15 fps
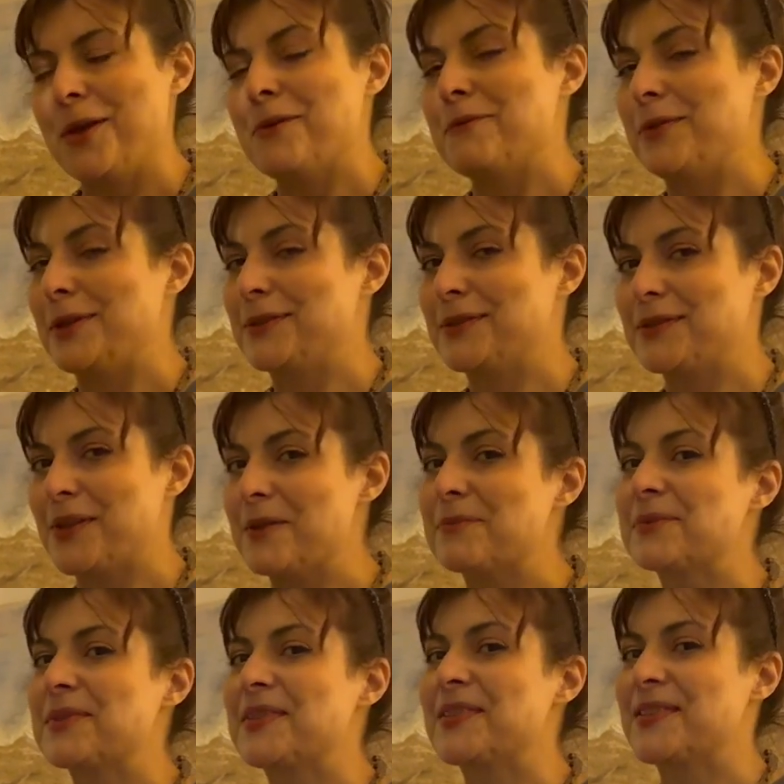with some
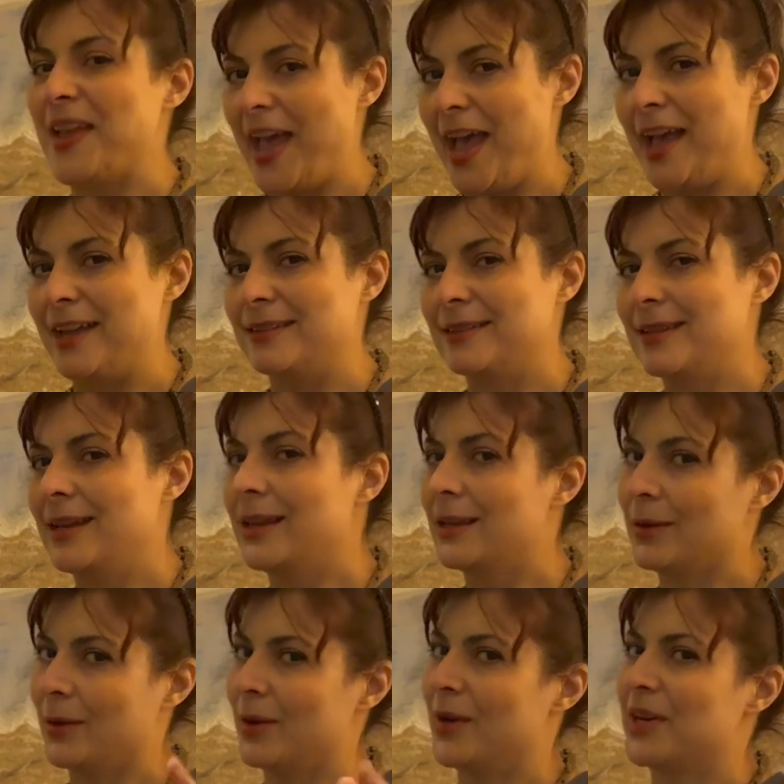sand.
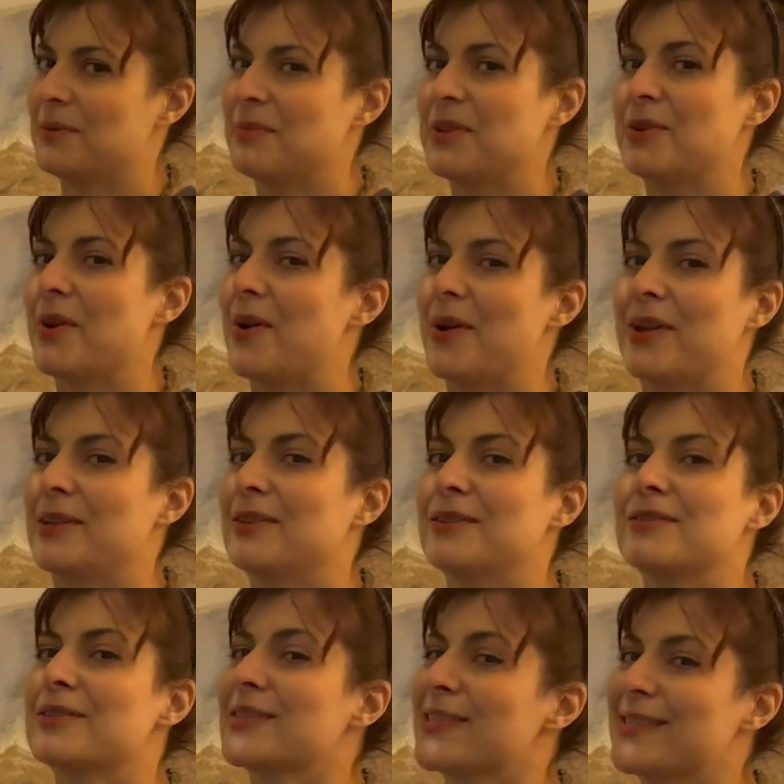You heard me right,
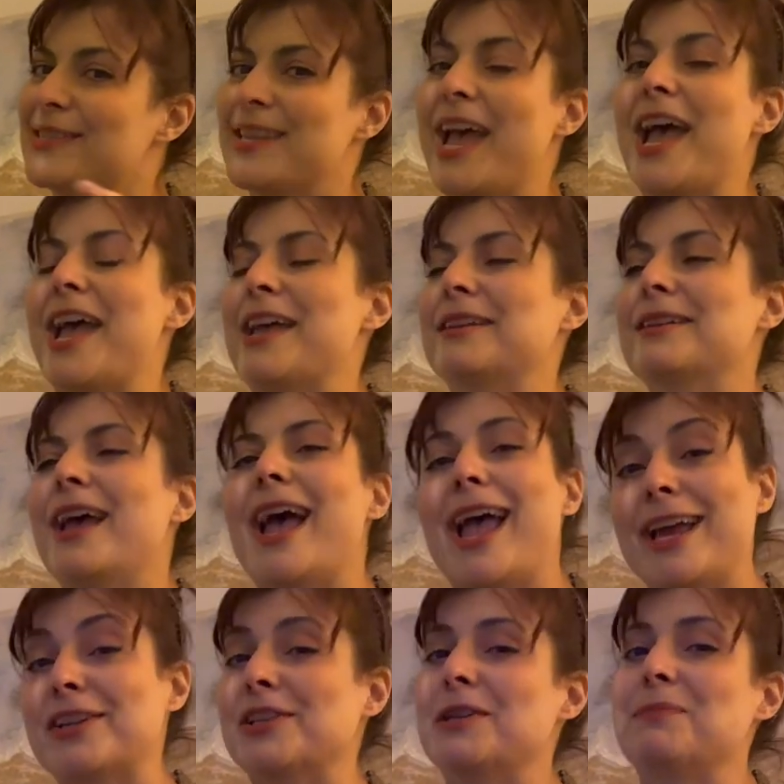sand. I
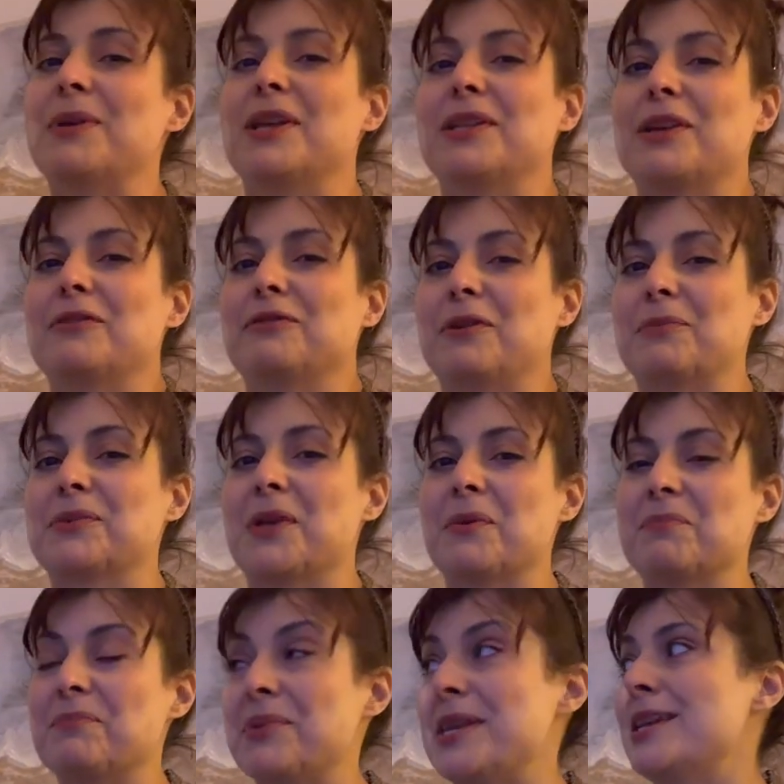actually picked it up from
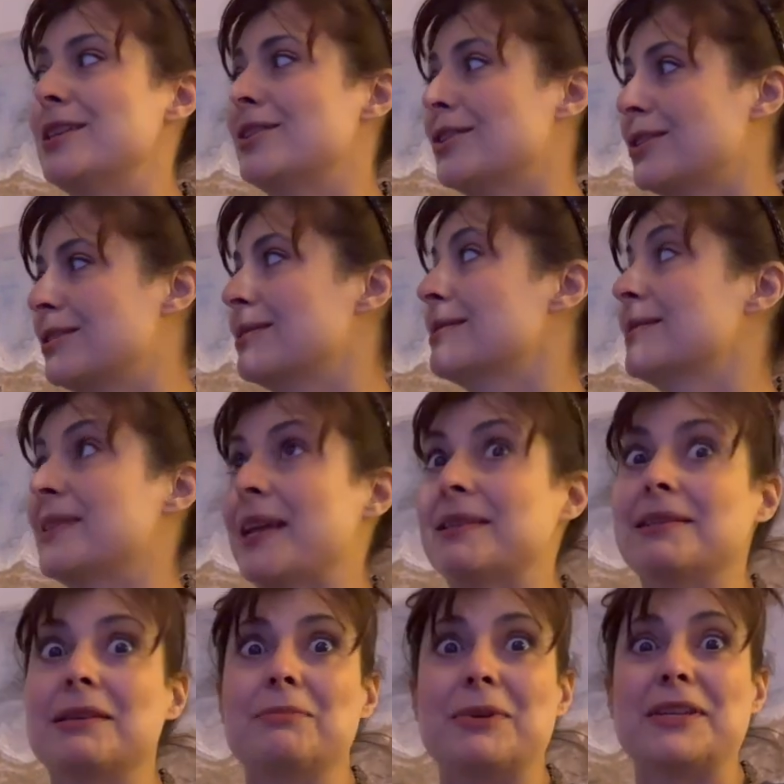some beach,
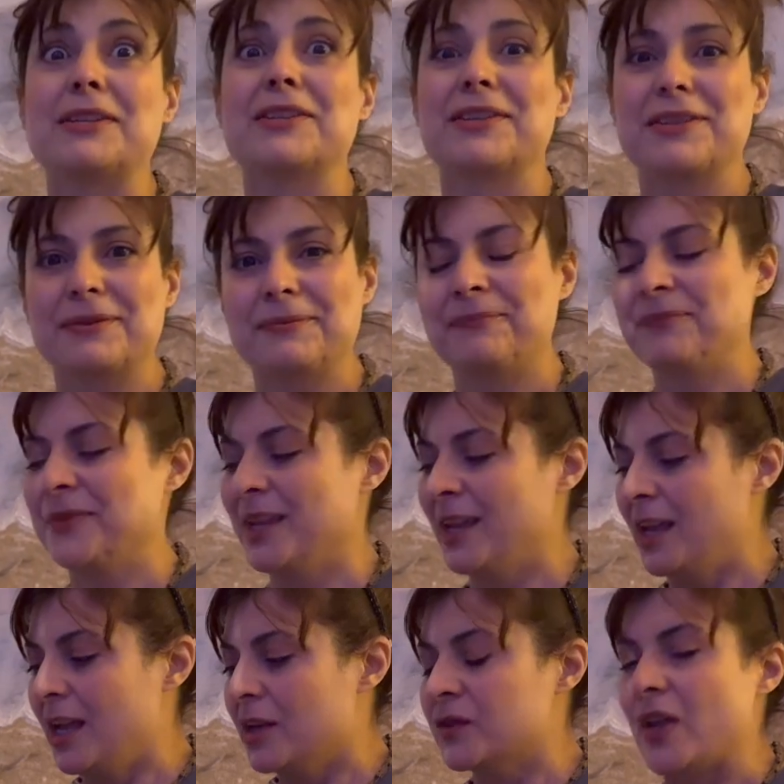sandy beach.
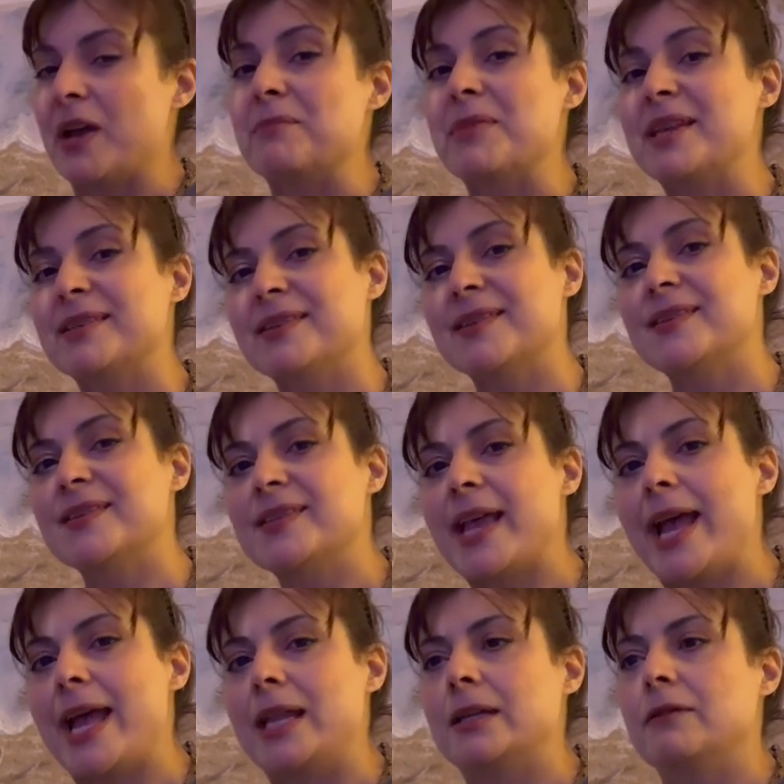So I mixed the
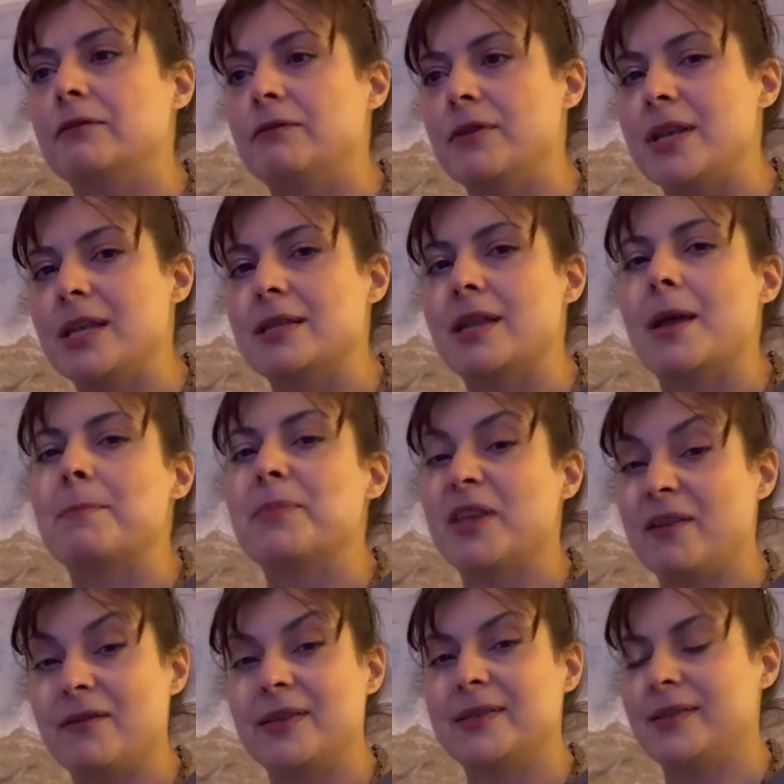sand with the
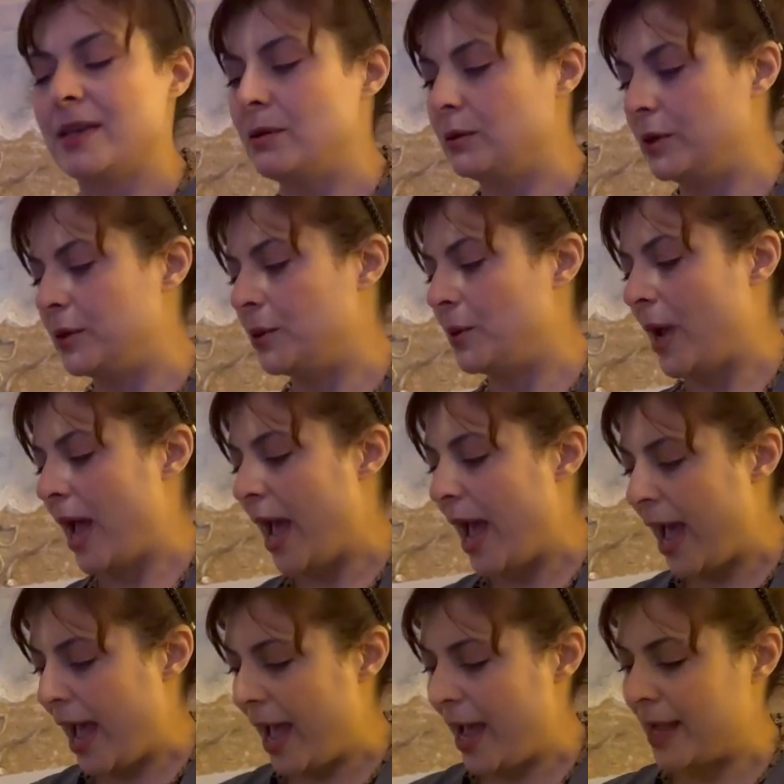PVC glue
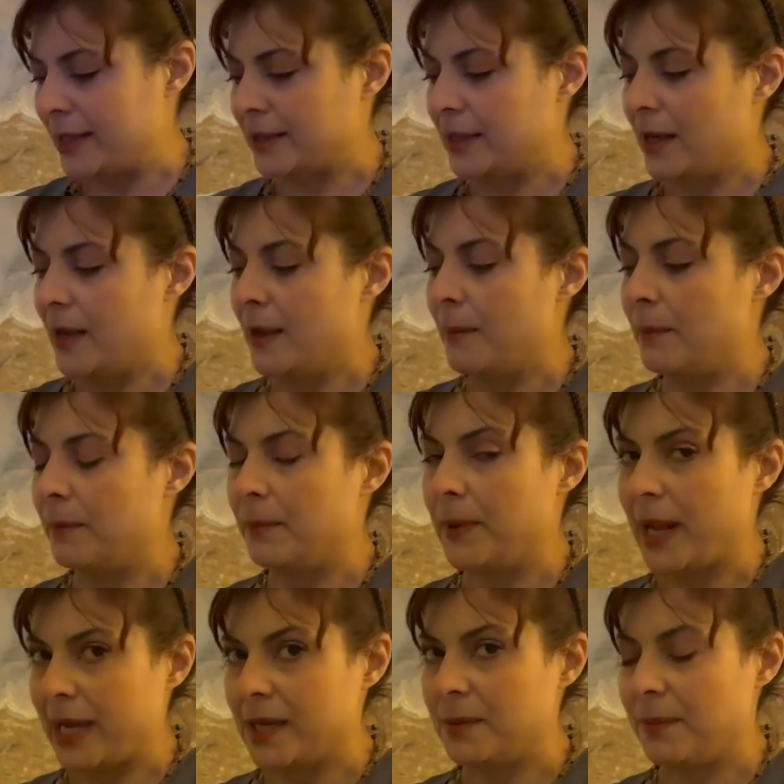and
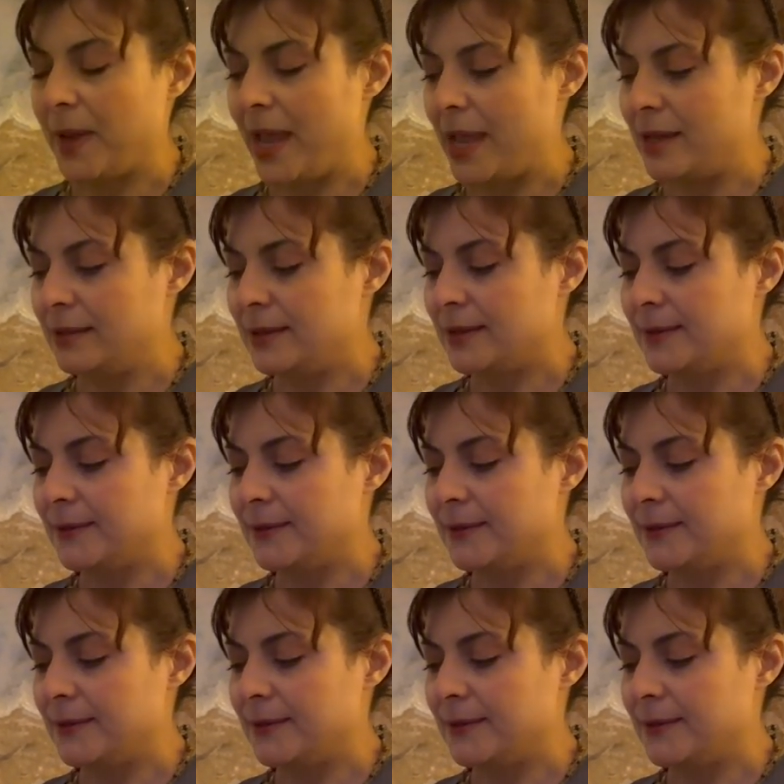black paint.